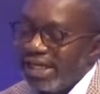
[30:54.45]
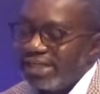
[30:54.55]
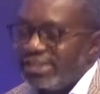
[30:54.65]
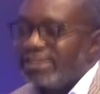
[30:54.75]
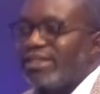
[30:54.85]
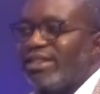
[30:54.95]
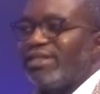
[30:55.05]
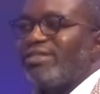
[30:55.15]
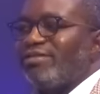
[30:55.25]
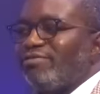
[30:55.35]
That
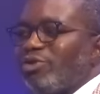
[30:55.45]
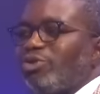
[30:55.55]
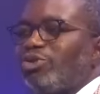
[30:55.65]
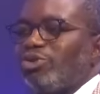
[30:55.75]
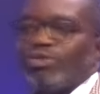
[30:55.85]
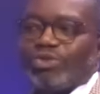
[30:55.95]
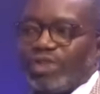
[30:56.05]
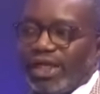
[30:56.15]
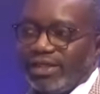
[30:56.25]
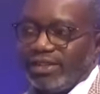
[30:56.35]
incident reveals two
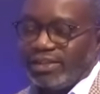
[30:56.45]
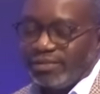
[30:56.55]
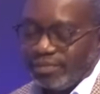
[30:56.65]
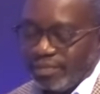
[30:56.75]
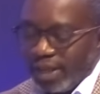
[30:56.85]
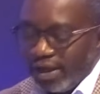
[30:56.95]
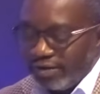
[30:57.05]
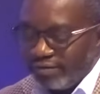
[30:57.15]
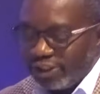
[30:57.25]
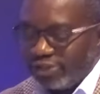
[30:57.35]
things.
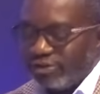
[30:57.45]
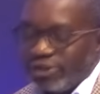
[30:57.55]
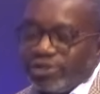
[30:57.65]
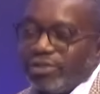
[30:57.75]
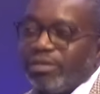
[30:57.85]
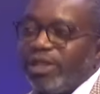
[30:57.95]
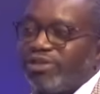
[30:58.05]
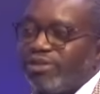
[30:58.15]
First of all, there is a major